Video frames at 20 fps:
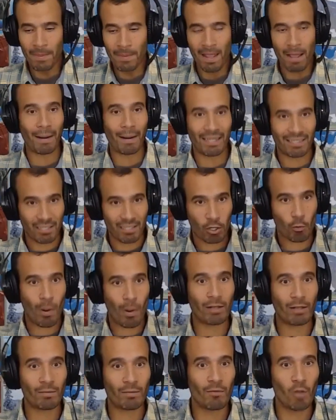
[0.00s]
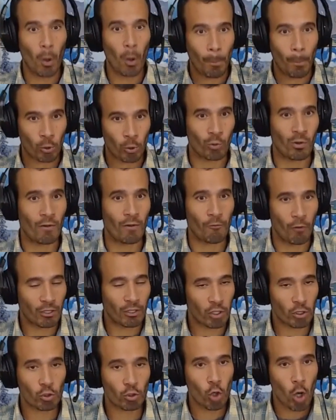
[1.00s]
But it's a great opportunity for
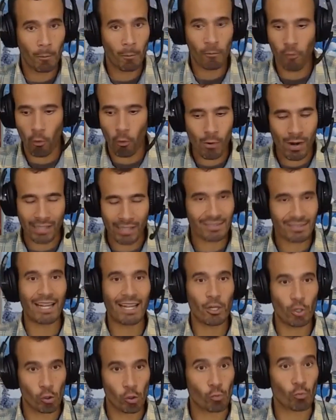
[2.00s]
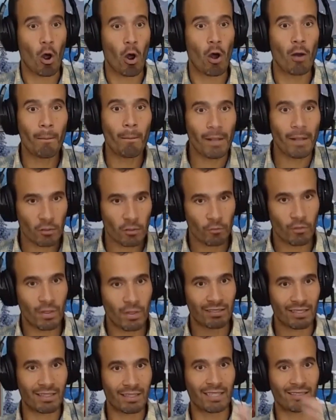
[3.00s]
HR to come forward and say, you're wrong because of
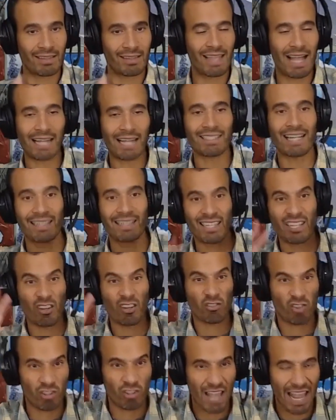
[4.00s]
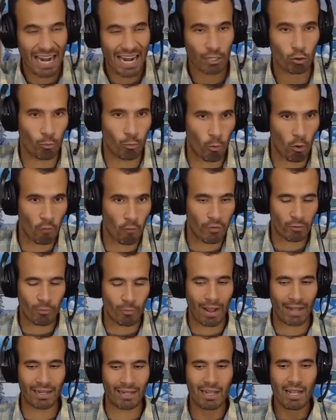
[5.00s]
this and this and that. And here's the data to prove it,
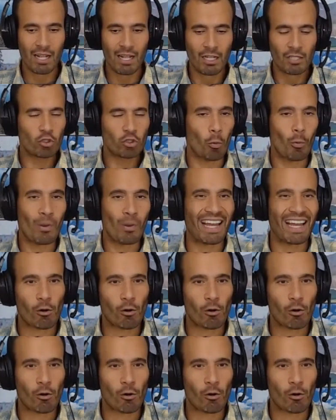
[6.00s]
right? So we got to